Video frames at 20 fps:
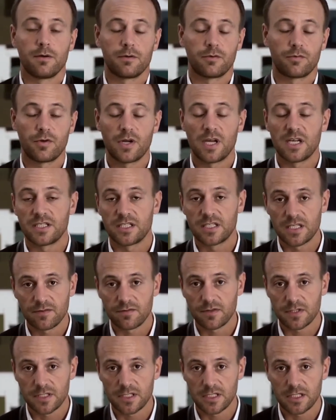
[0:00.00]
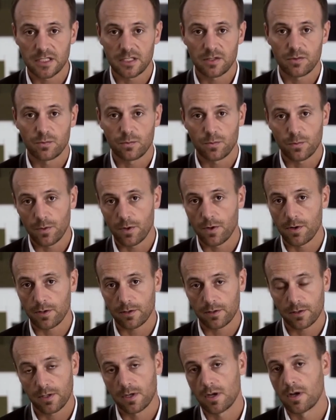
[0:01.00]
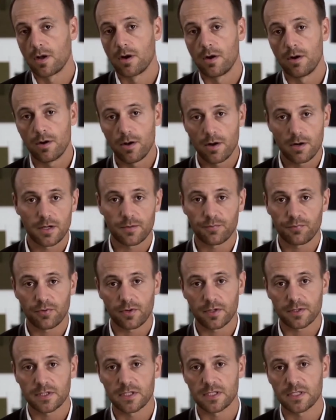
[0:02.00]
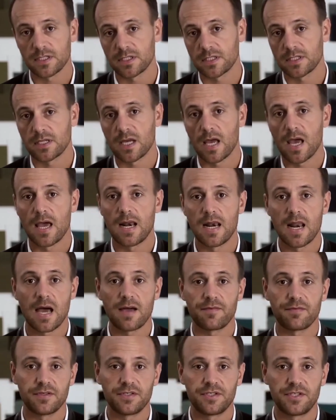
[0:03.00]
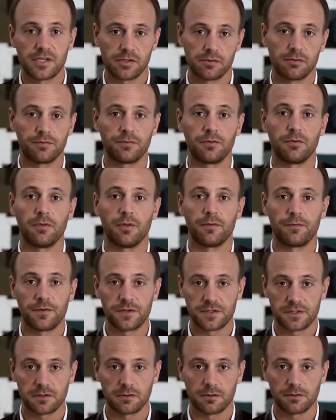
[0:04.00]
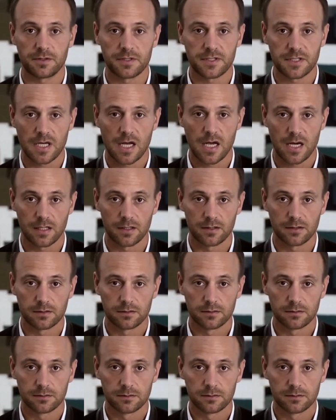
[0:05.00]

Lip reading: creativity, work, learning processes, and life in general through the physical design.